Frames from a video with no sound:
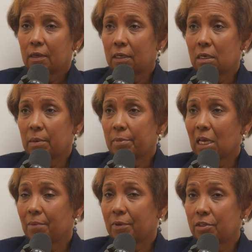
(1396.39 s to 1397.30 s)
I
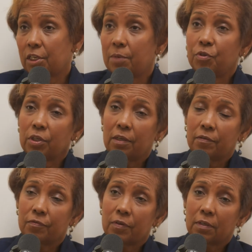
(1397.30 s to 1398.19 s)
became a team
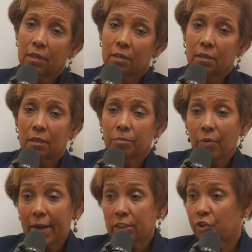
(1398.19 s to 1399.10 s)
chief and then a
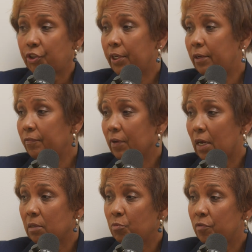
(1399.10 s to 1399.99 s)
branch chief,
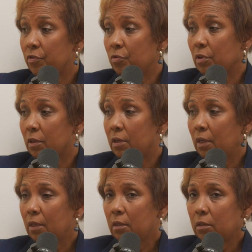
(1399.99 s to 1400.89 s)
kind of moving through
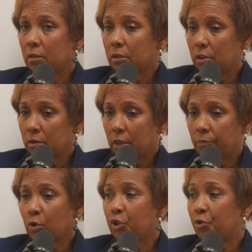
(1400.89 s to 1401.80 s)
the
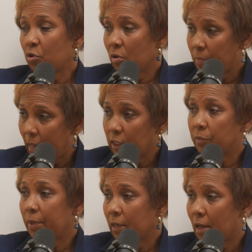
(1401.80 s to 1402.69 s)
more junior
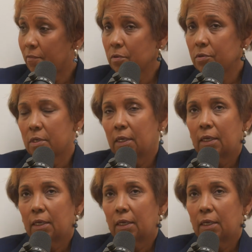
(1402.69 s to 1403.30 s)
management levels.